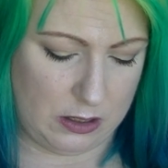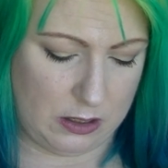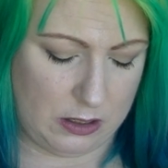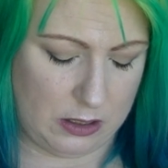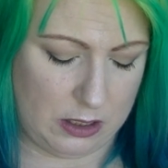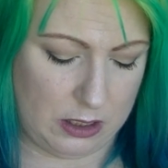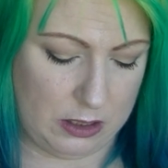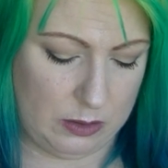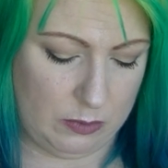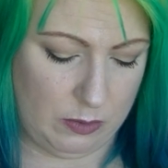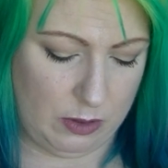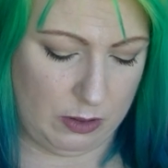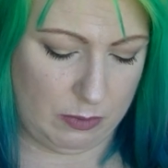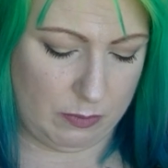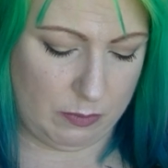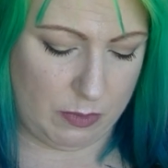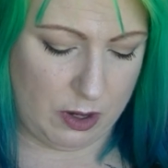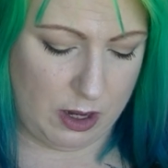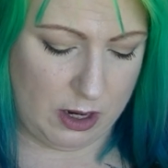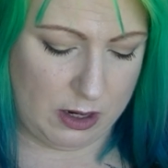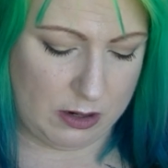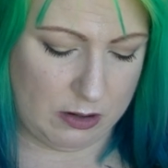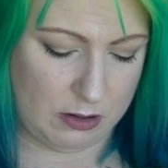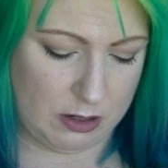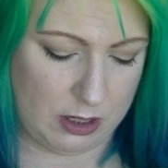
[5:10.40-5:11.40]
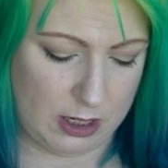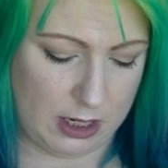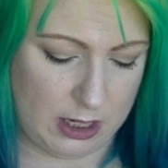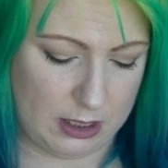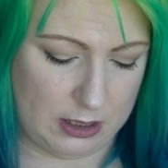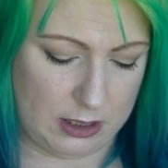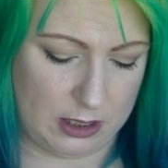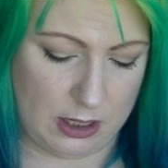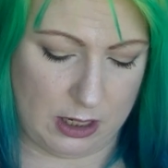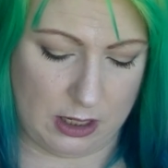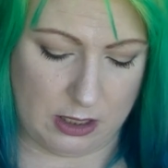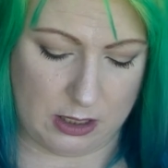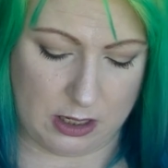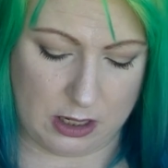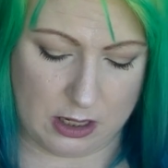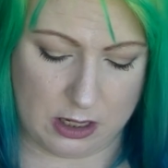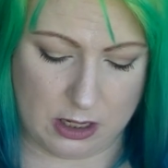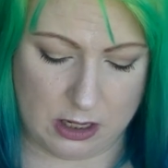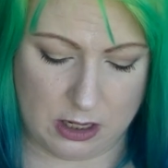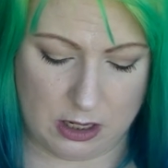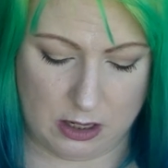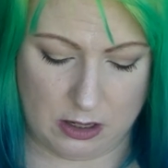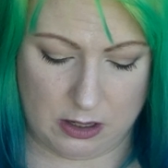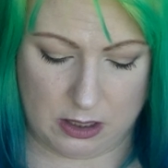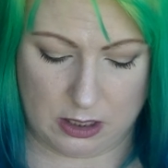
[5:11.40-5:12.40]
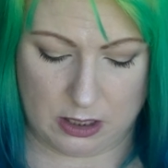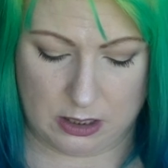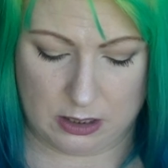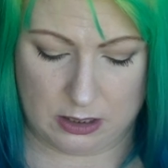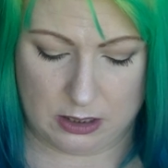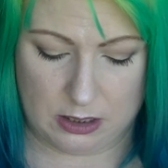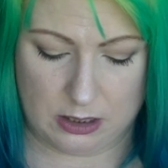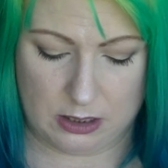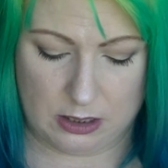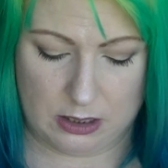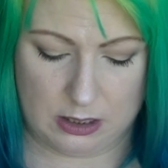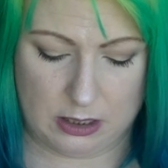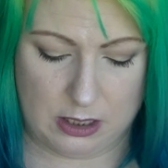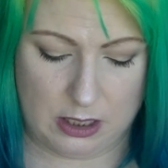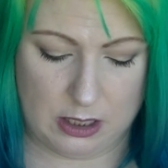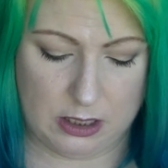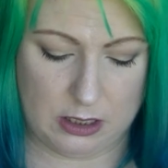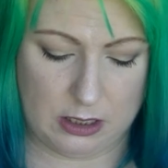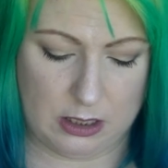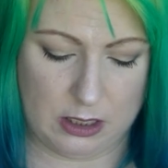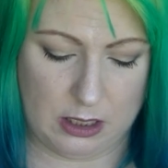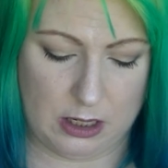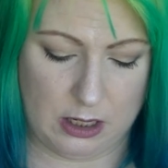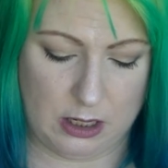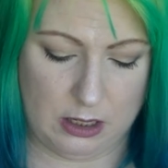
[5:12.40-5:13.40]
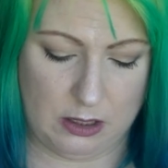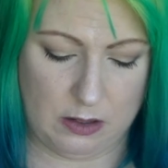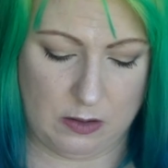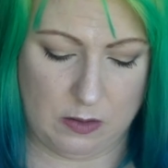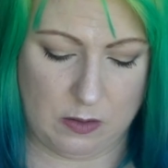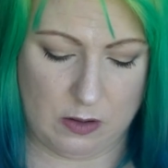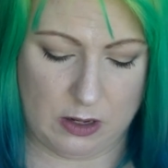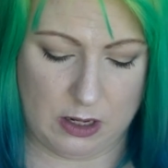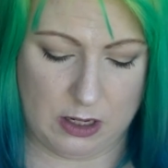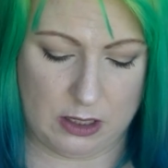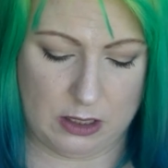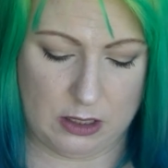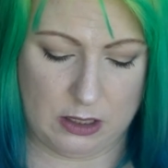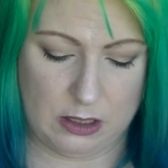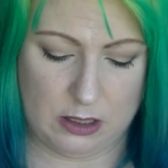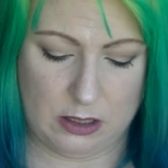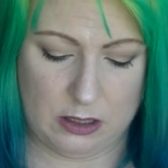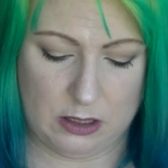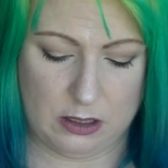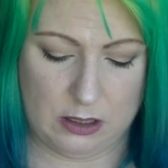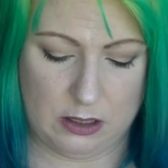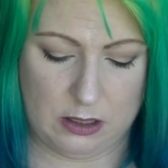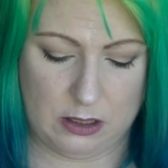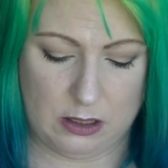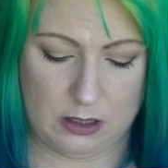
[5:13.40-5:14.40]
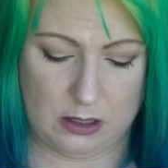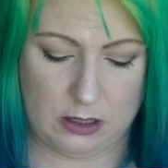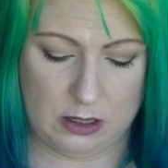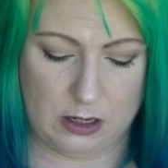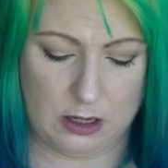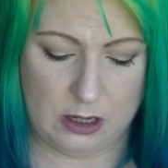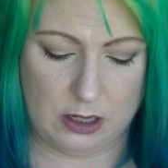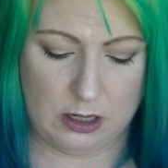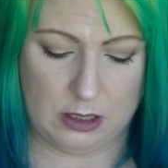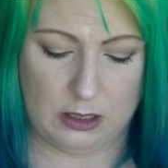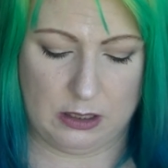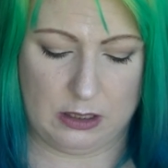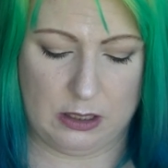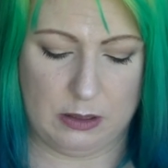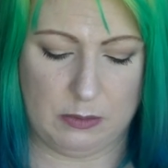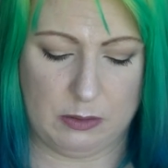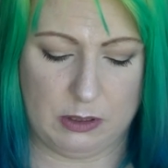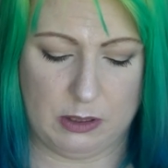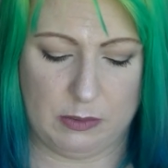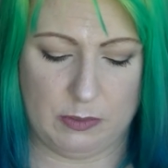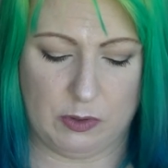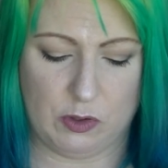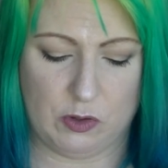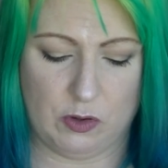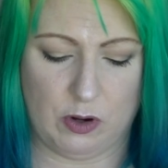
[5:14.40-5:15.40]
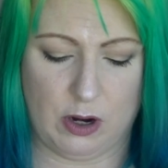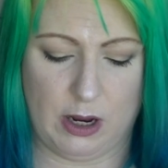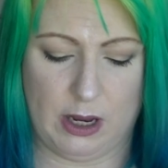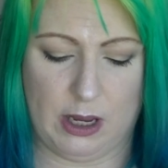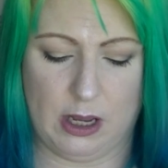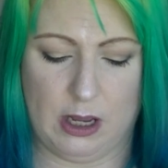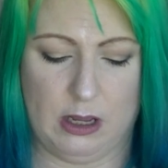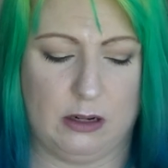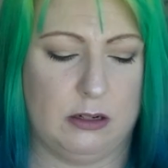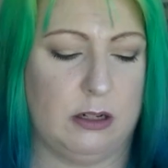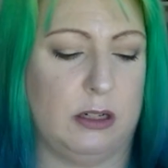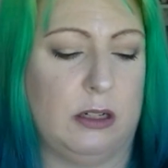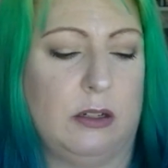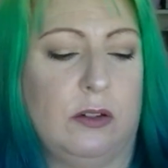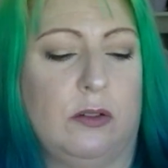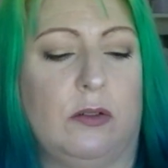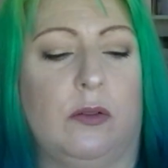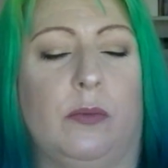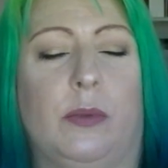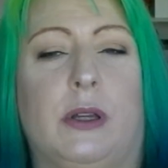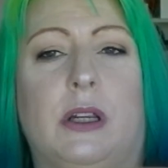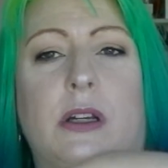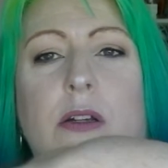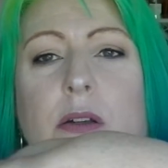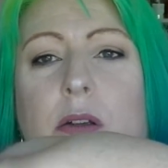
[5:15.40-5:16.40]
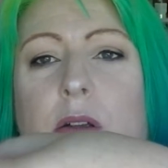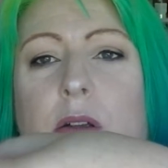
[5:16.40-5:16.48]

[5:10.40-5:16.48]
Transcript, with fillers: This one might not last out the year. It is starting to get quite, seems to be drying out a little bit,